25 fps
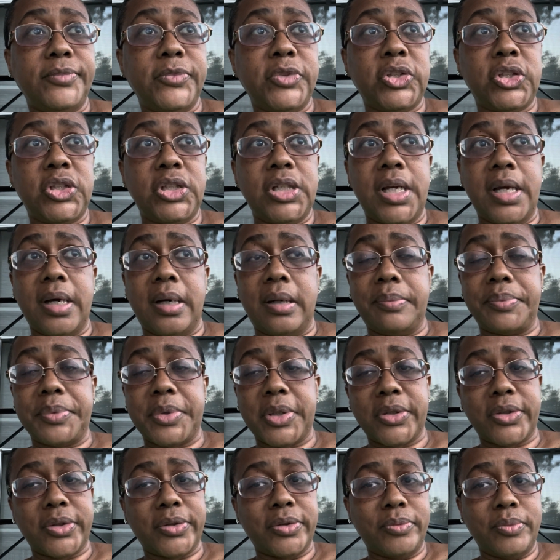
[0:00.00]
she helped
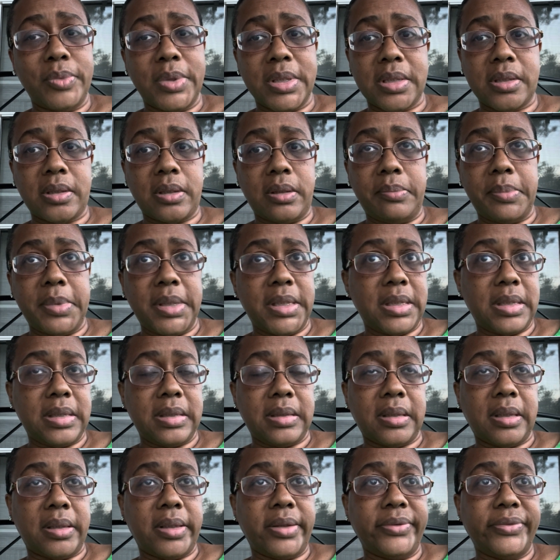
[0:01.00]
her with so much
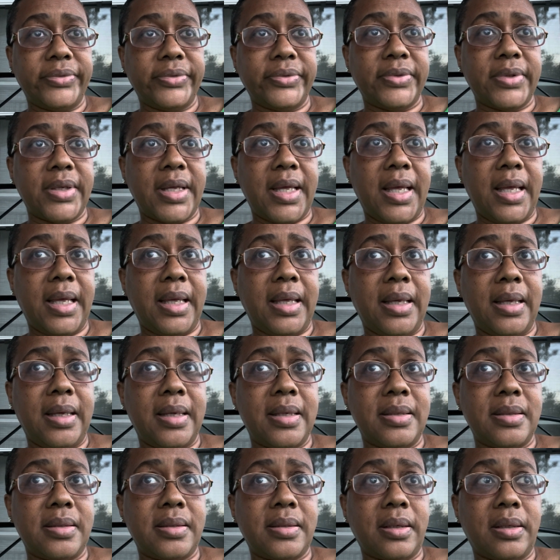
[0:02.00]
stuff.
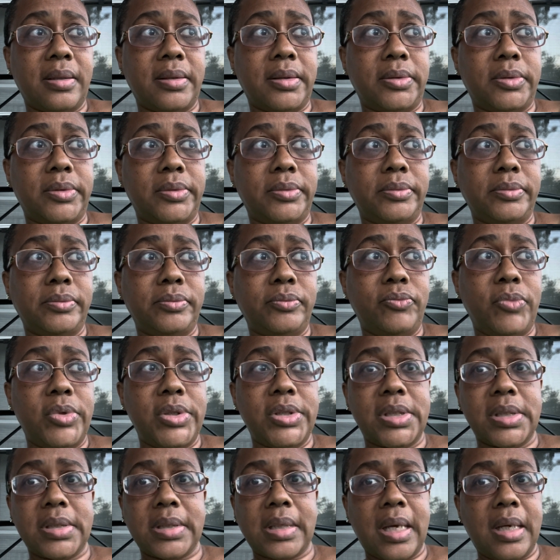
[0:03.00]
And so we
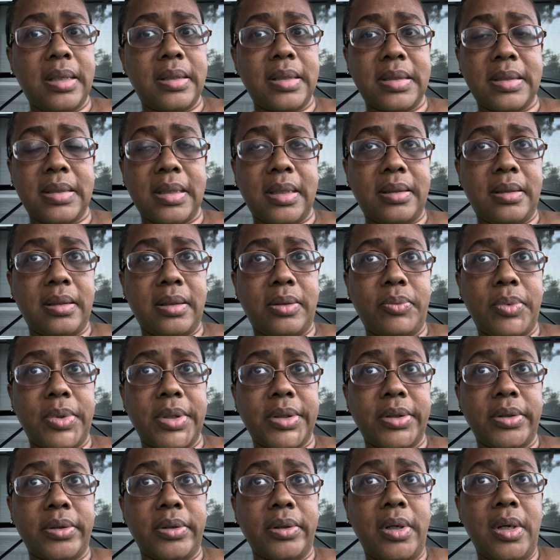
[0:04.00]
just kind of sat there with
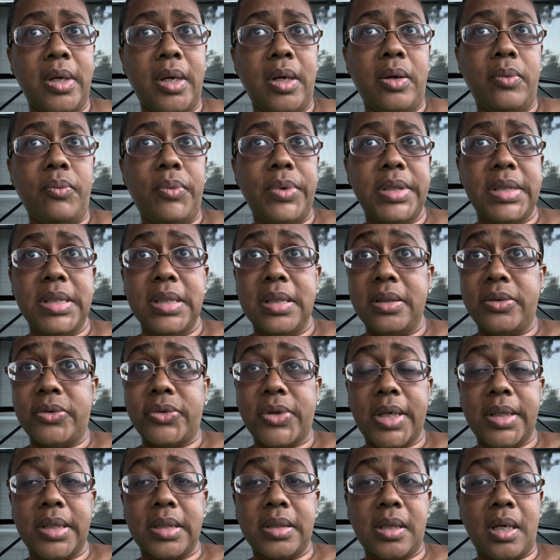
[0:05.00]
her. We did
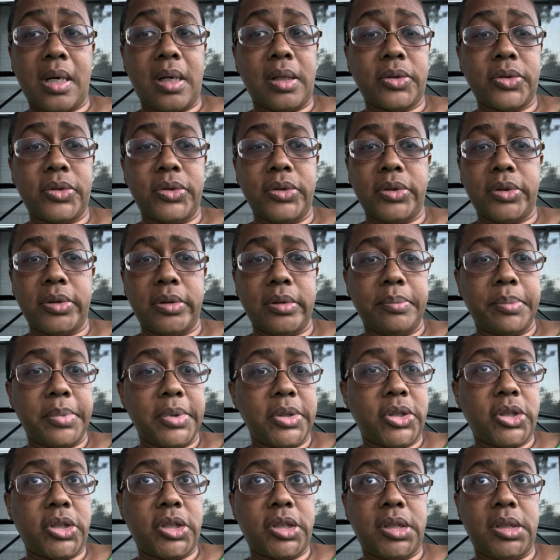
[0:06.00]
try to talk to her, but
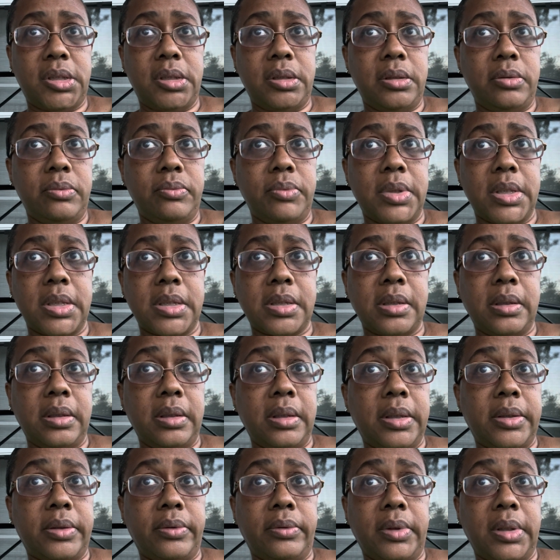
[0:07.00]
she was
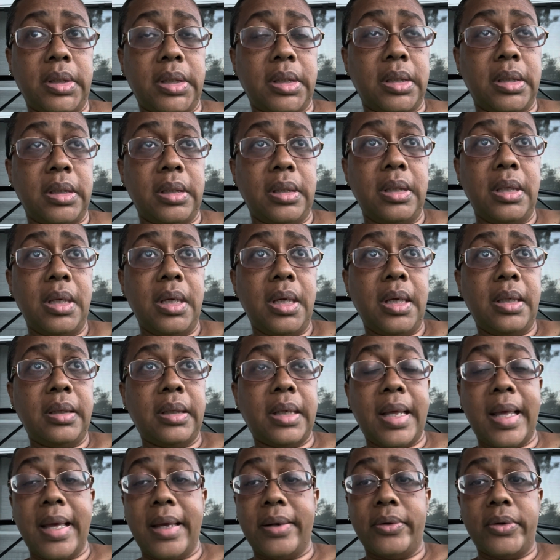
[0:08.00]
literally, they
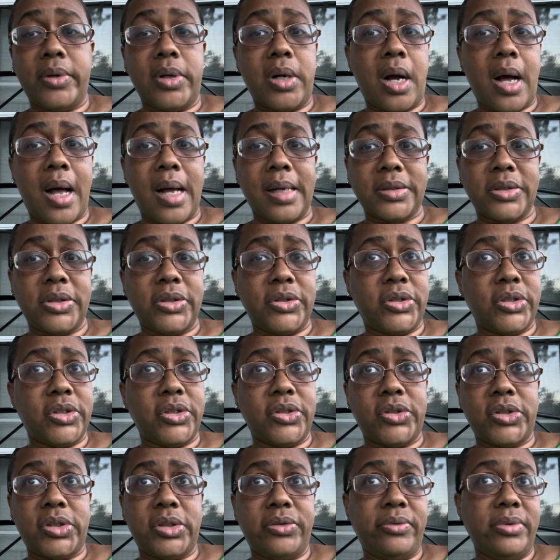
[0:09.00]
had her on oxygen.
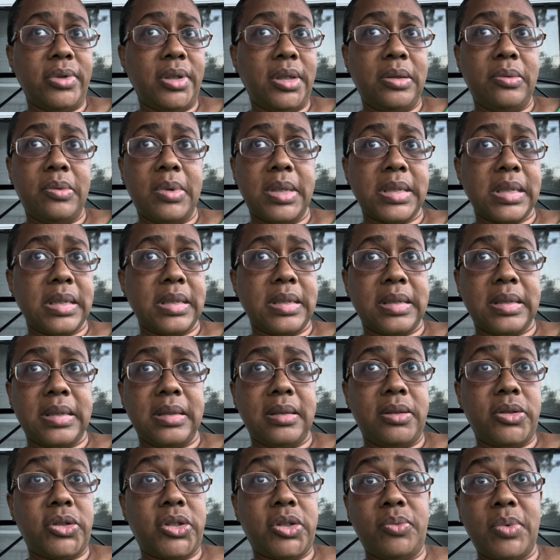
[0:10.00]
She really wasn't,
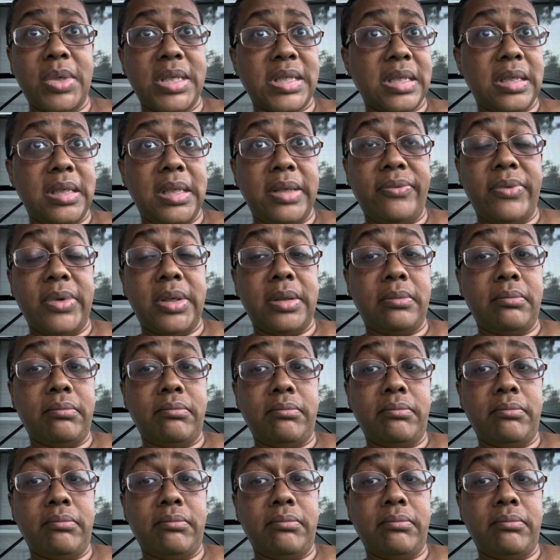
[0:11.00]
she wasn't even